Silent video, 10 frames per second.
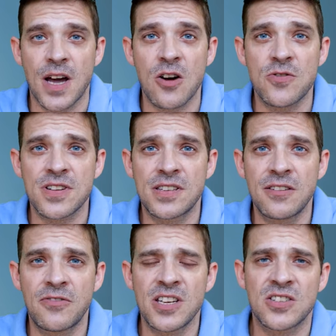
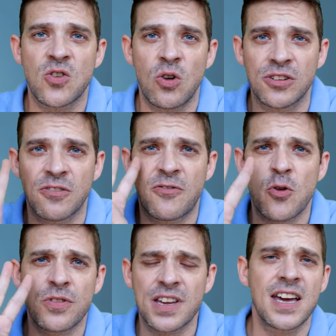Akkusativ is called the
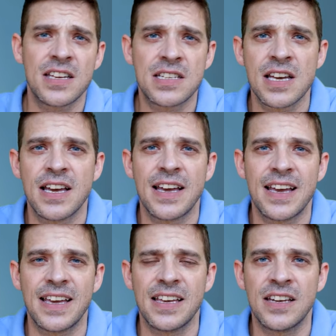fourth case
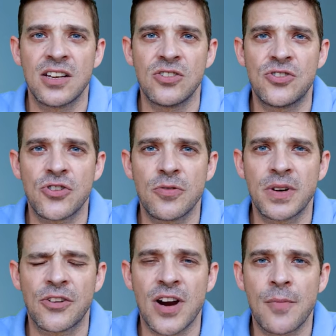in
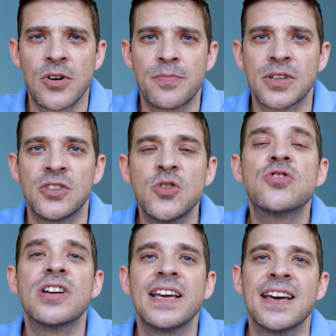German grammar, but
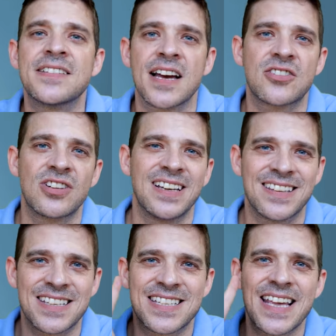usually it's actually
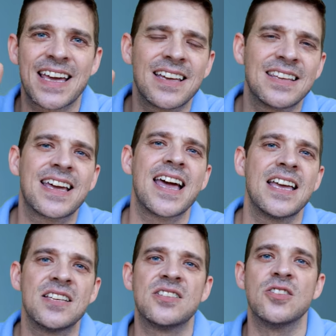the second
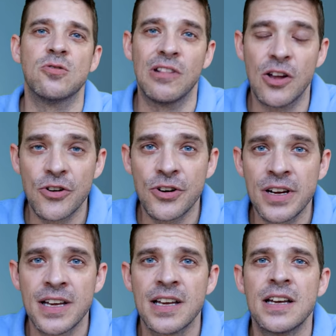case you
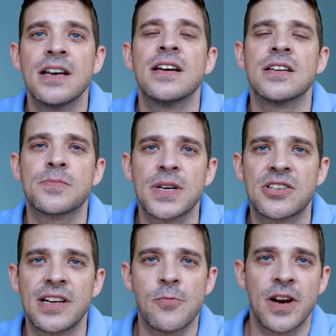learn,
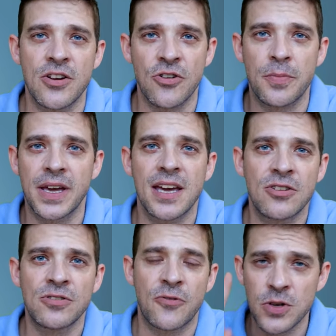especially when you're a
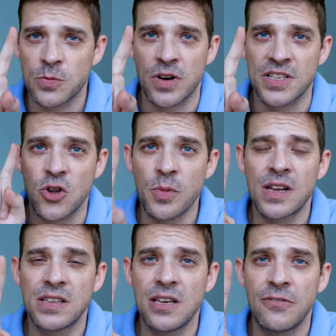beginner. The first one is
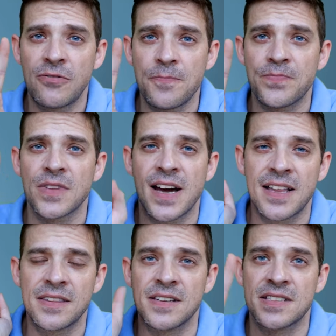Nominative
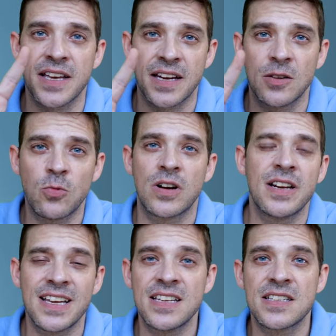and the second
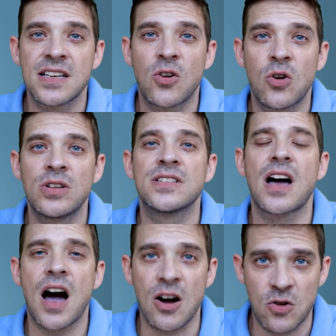one is called
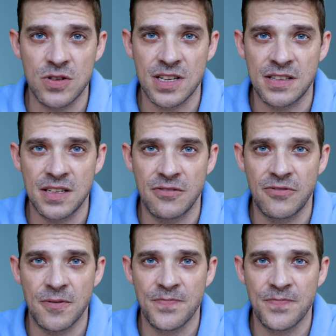Akkusativ.